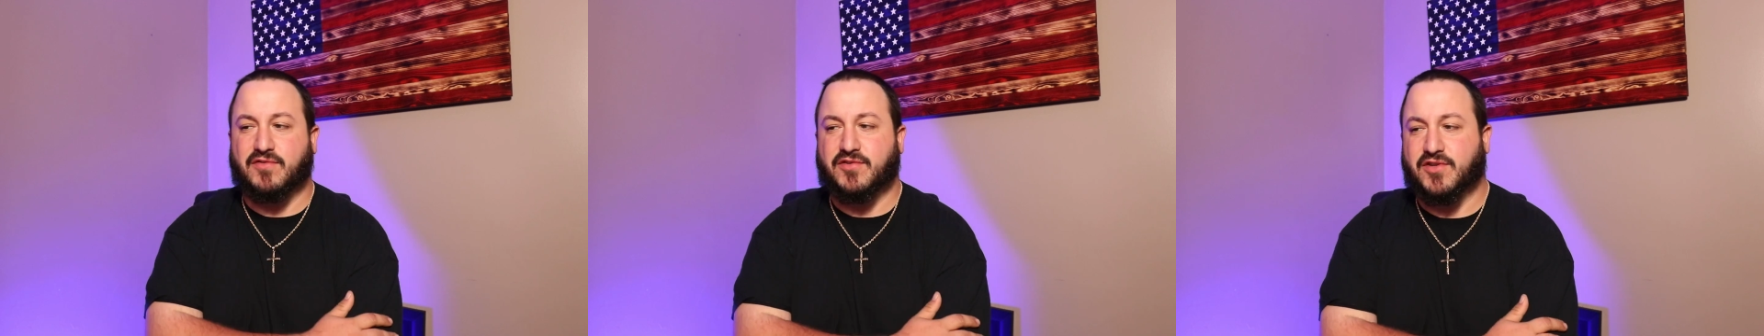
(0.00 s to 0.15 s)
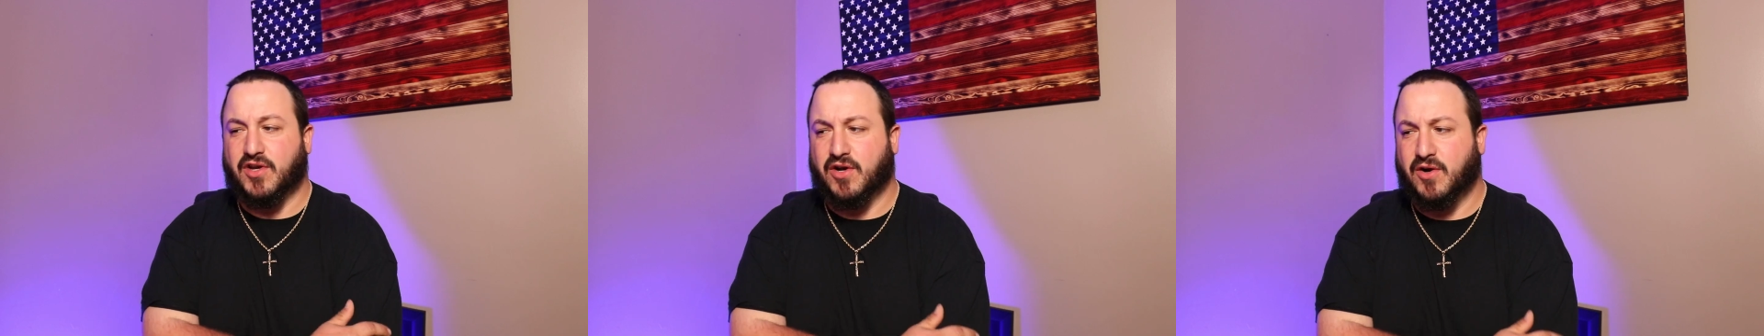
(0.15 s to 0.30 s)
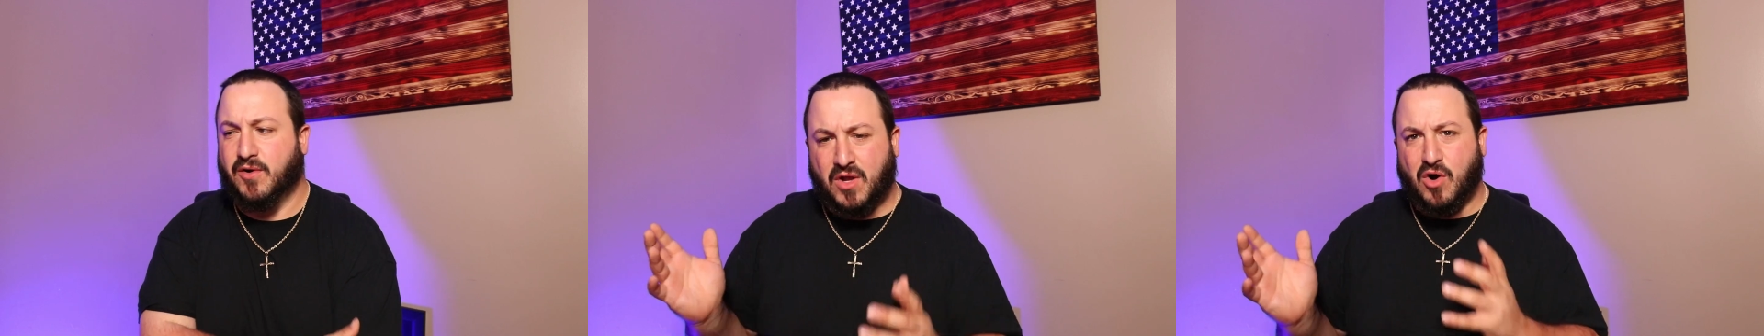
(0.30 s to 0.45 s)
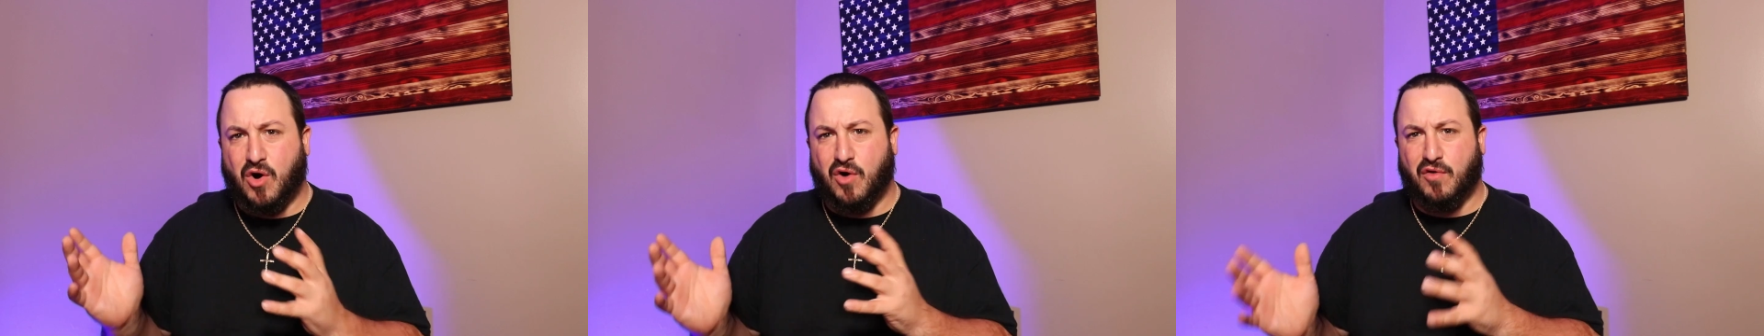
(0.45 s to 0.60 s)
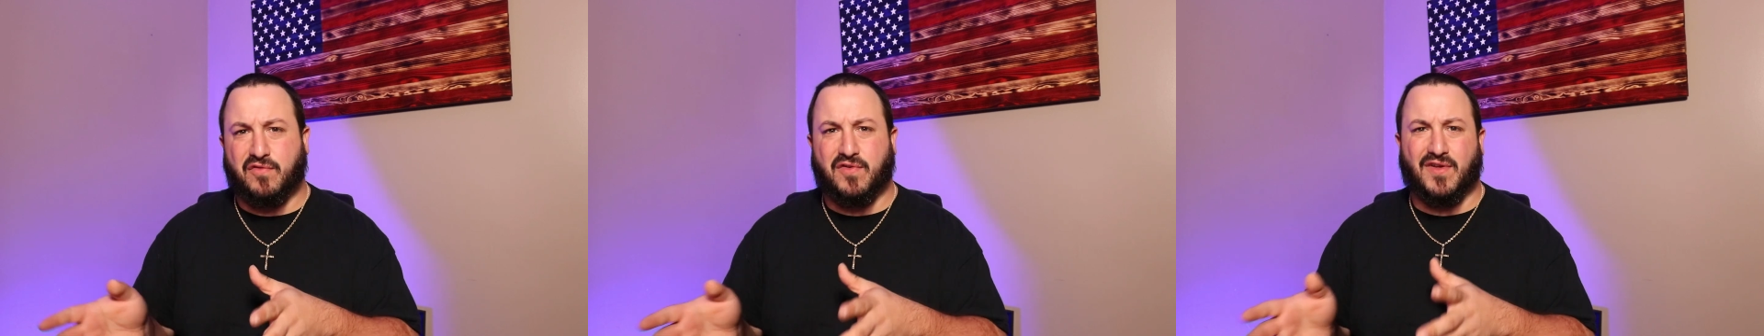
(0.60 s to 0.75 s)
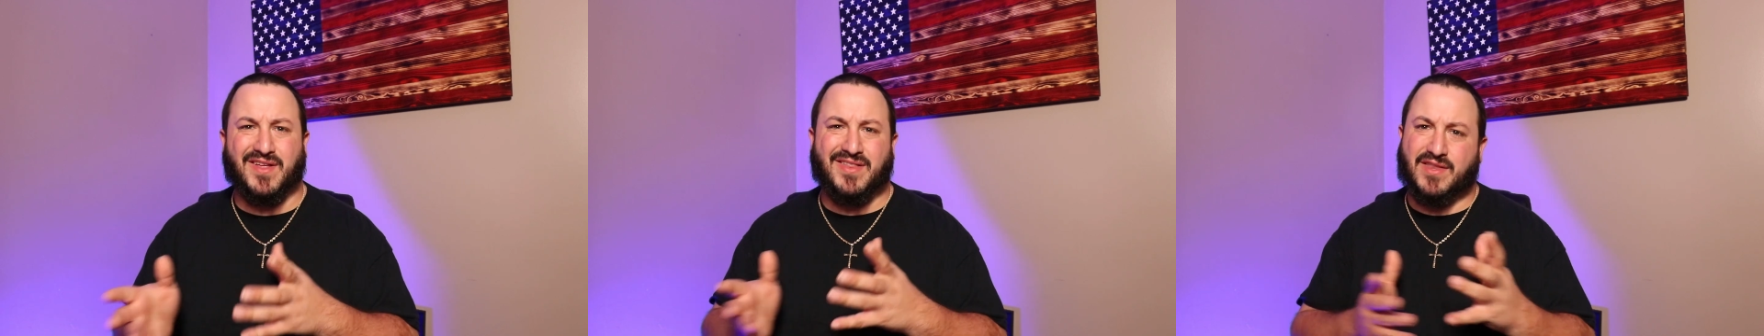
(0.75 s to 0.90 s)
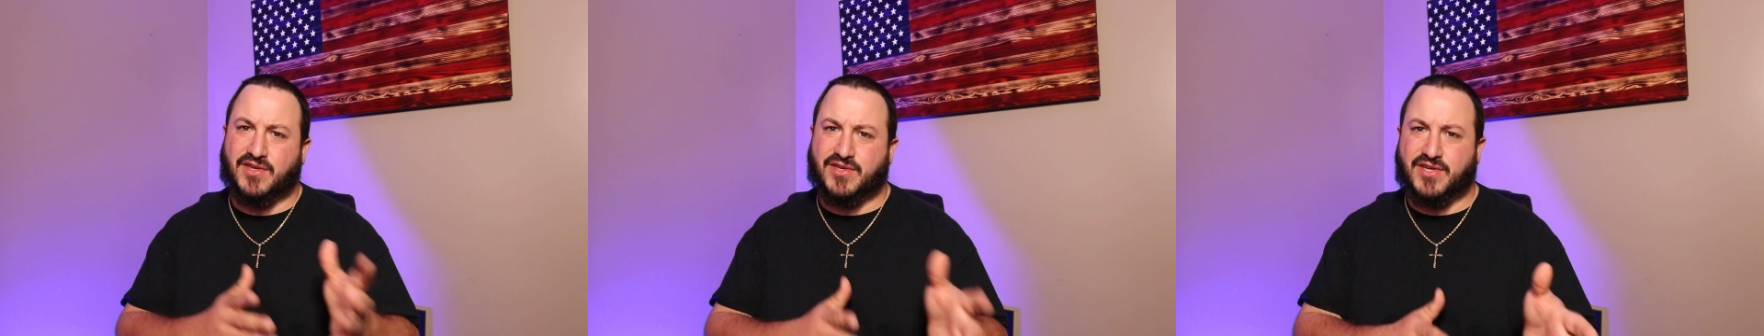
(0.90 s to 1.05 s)
So
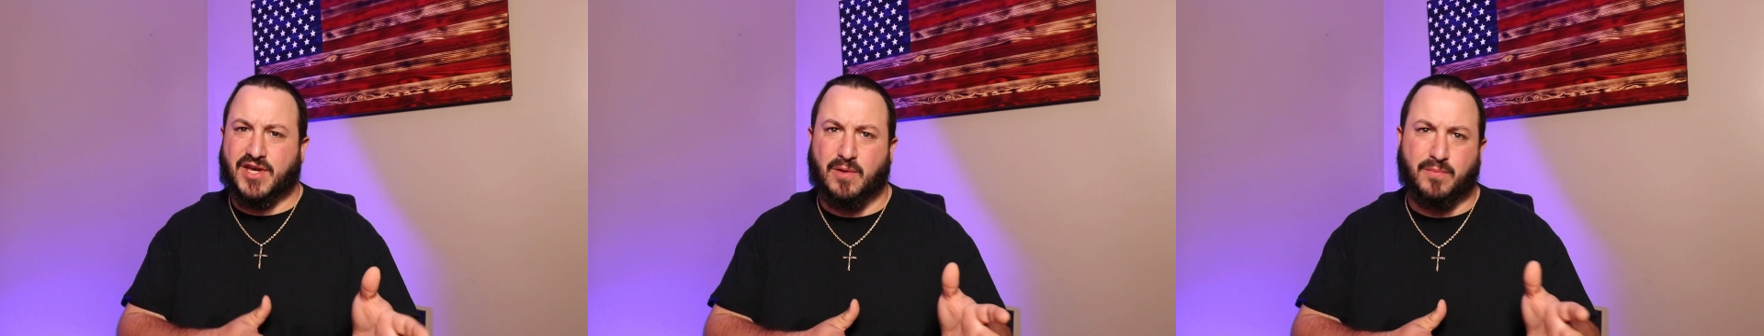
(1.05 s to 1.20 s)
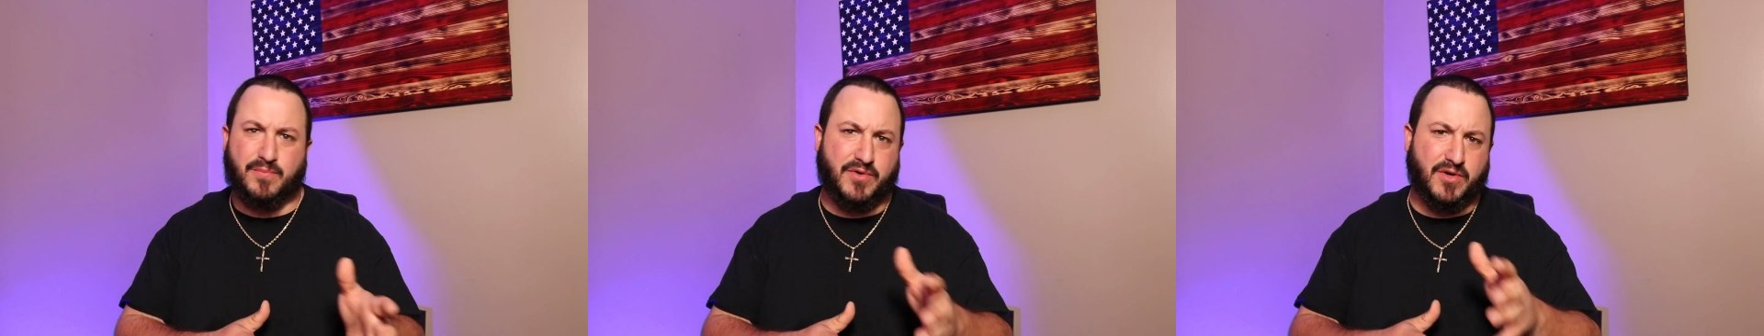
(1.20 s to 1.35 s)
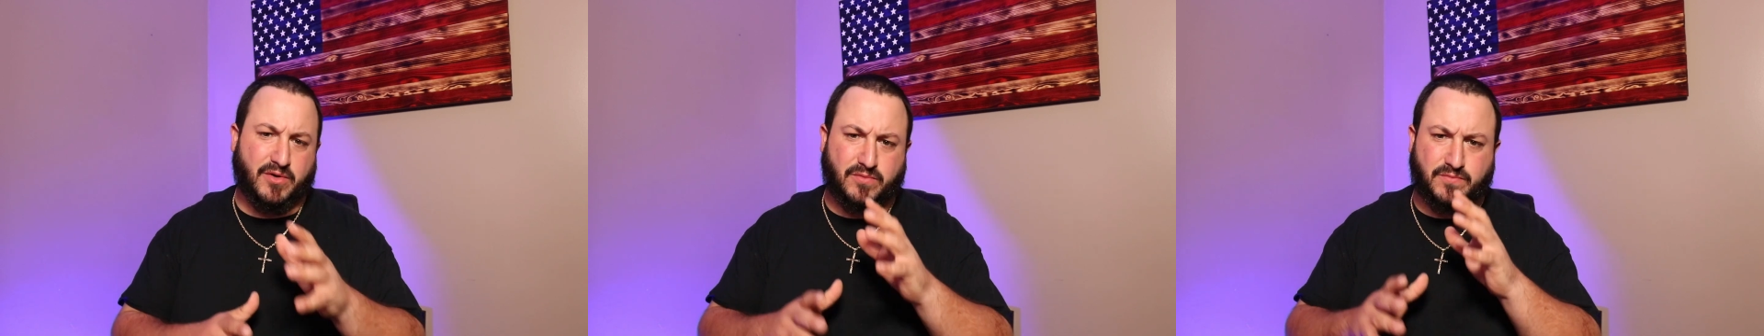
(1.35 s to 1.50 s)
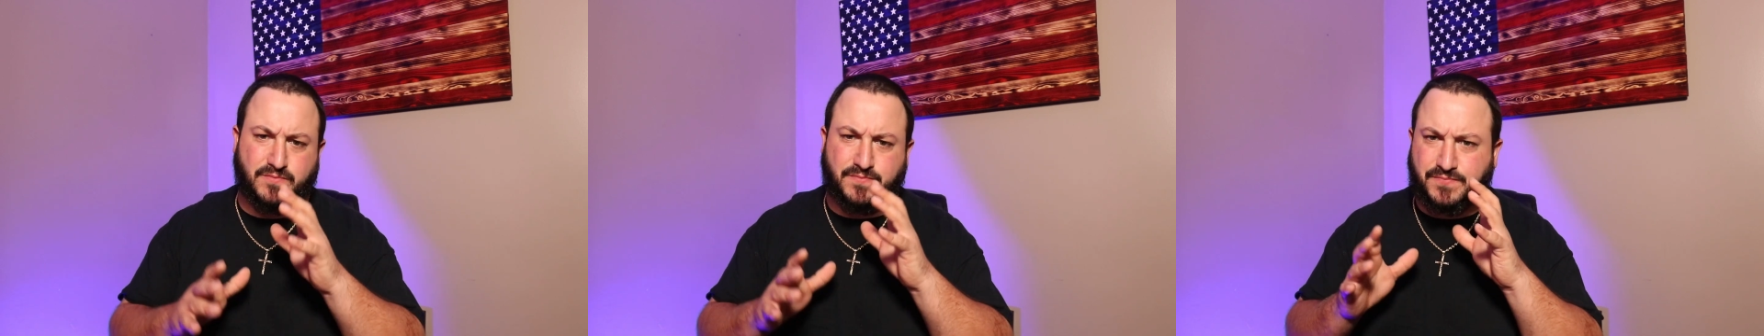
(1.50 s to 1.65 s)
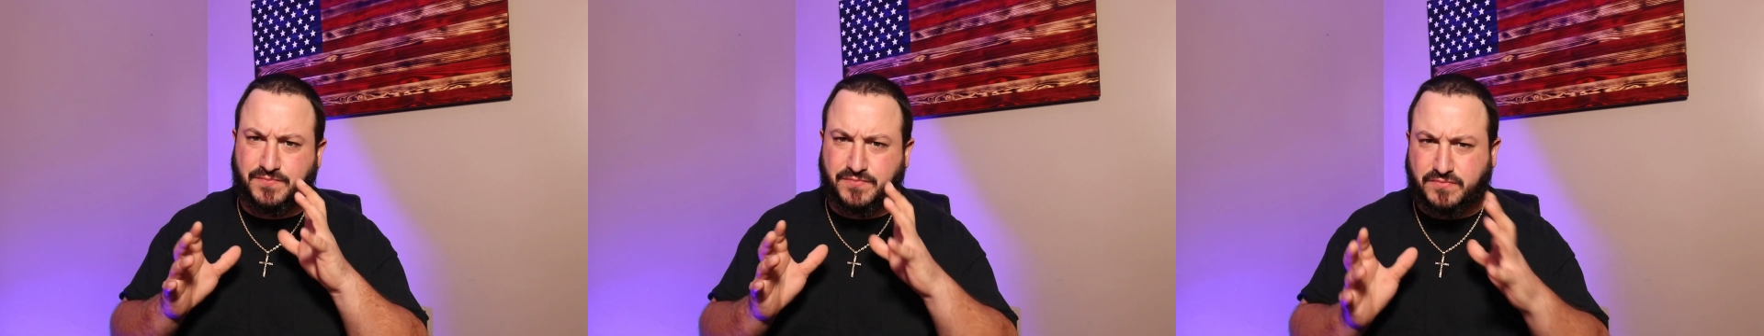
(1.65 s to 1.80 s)
hopefully this helped you